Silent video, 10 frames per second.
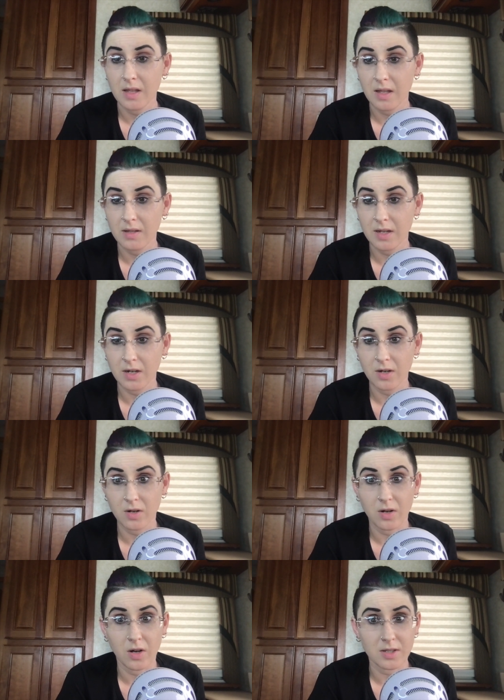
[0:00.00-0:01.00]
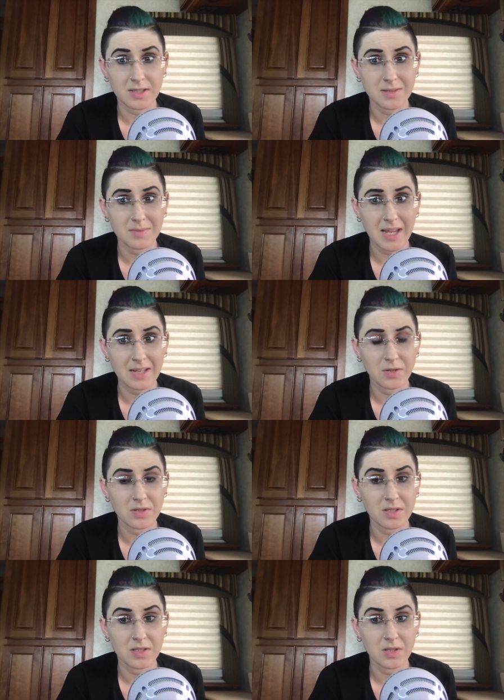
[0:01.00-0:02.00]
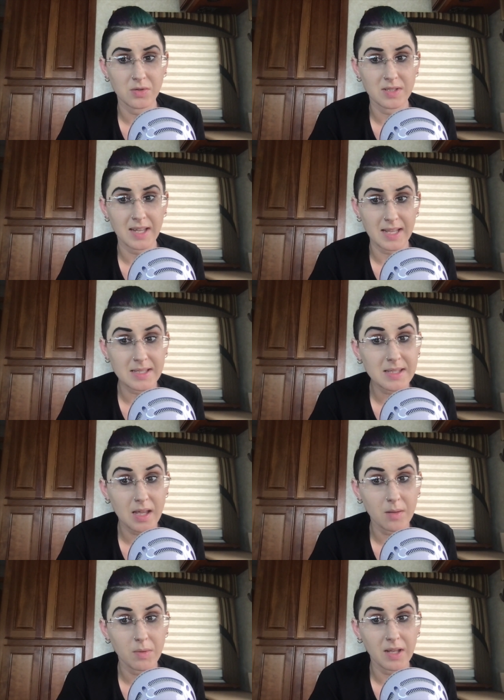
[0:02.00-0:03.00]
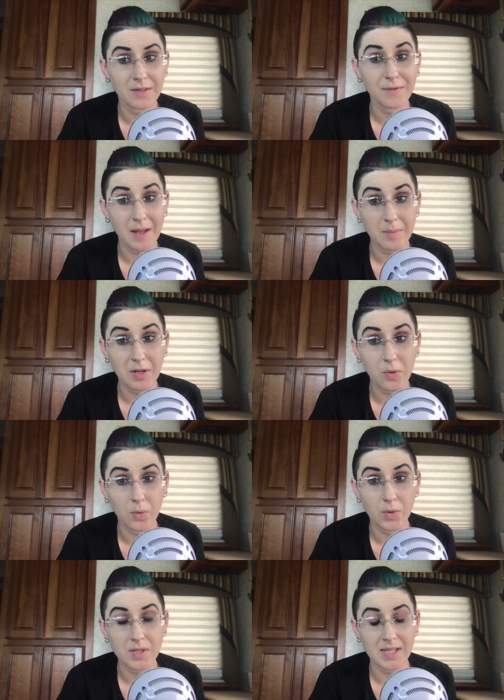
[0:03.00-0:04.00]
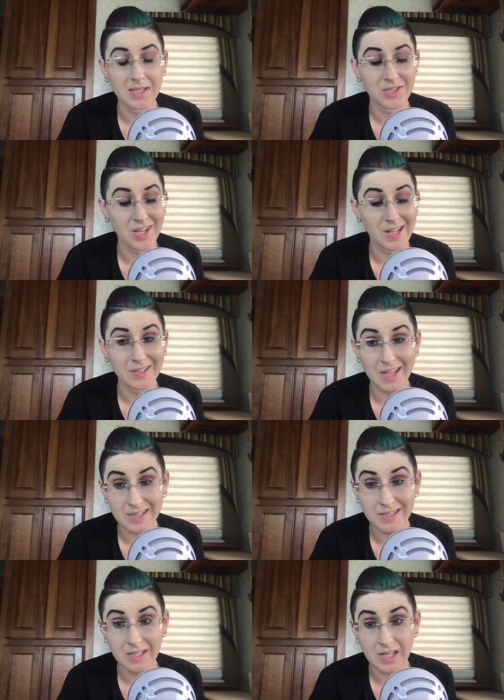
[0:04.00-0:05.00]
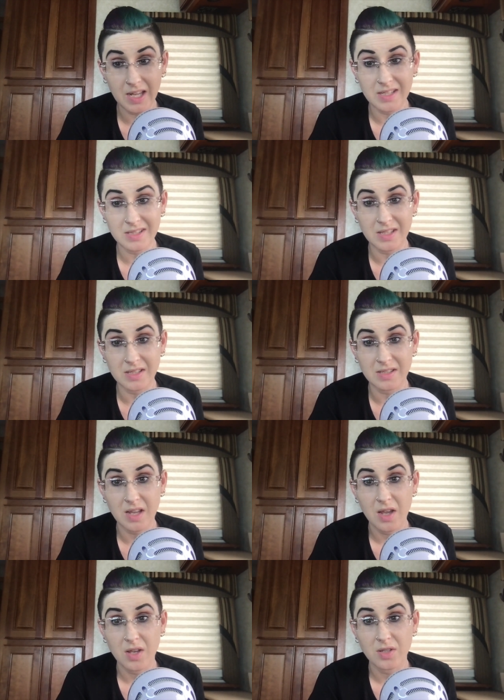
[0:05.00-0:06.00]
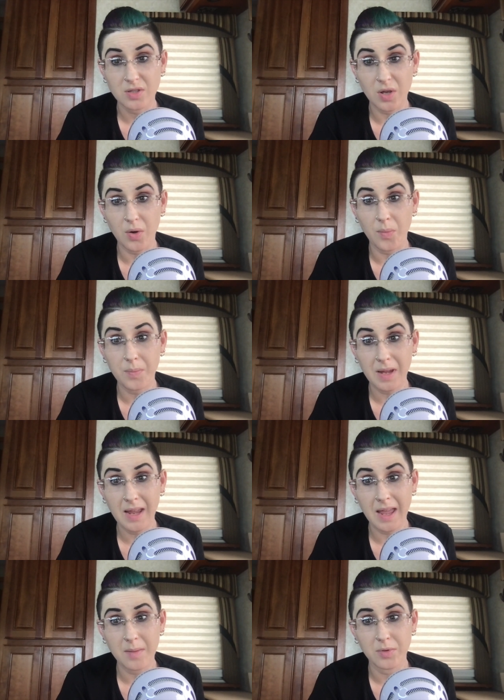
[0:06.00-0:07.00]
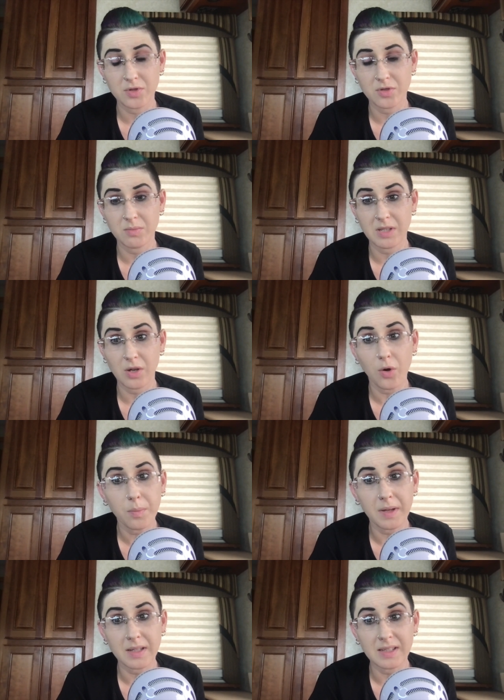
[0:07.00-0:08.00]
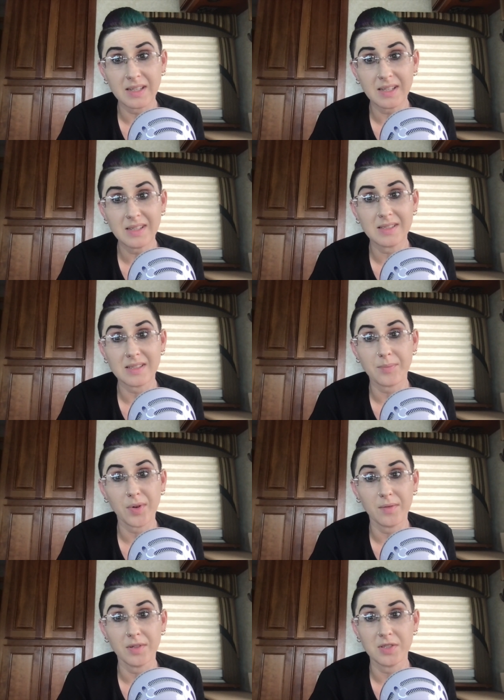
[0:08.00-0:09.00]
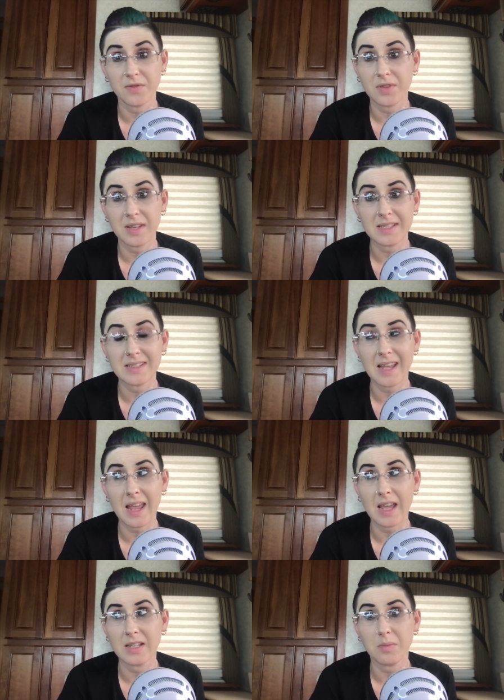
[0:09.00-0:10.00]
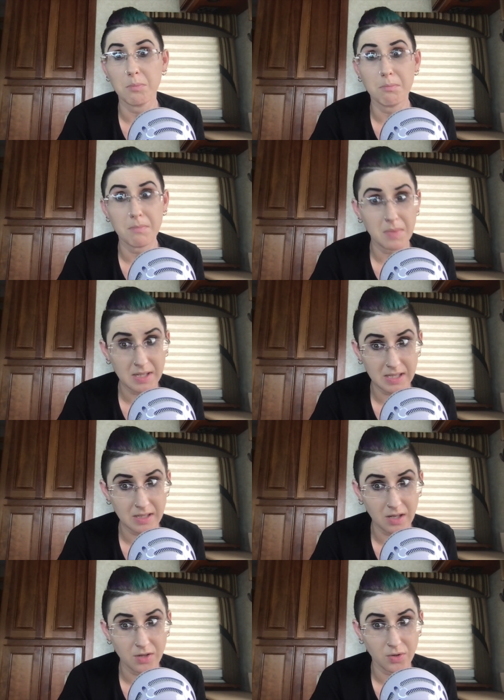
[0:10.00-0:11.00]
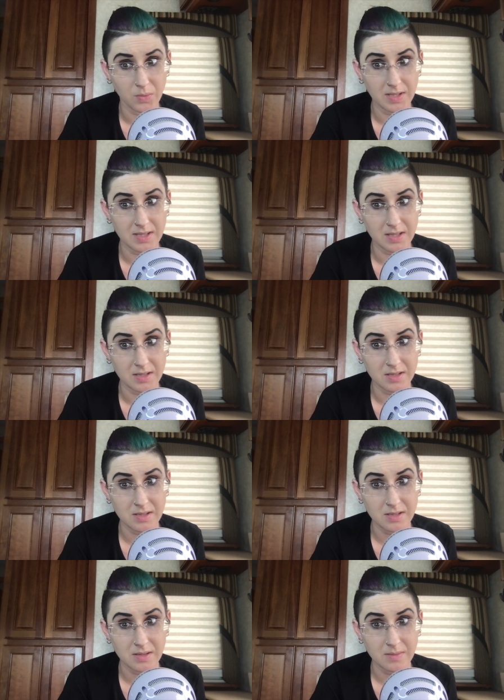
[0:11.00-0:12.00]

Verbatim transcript: their autism diagnosis used against them in family court and child custody cases. So, being able to be open is a privilege for this and many other reasons.